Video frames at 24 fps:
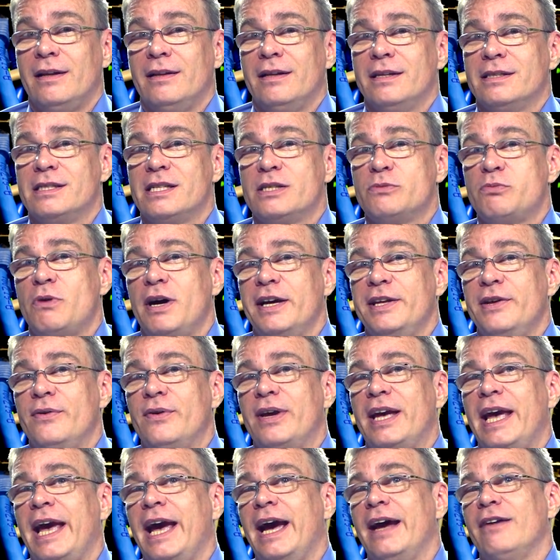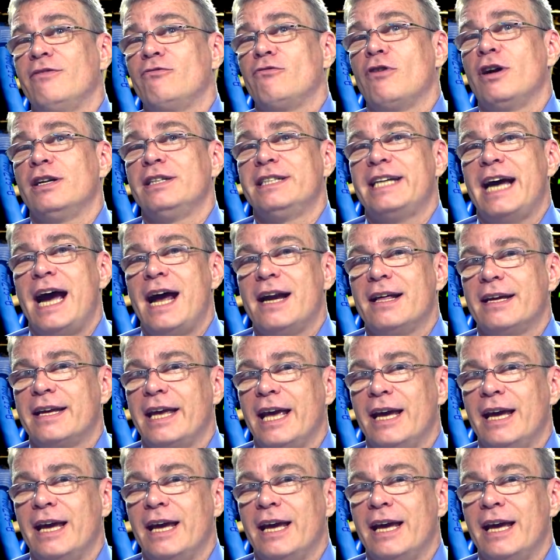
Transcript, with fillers: This is why you can't run data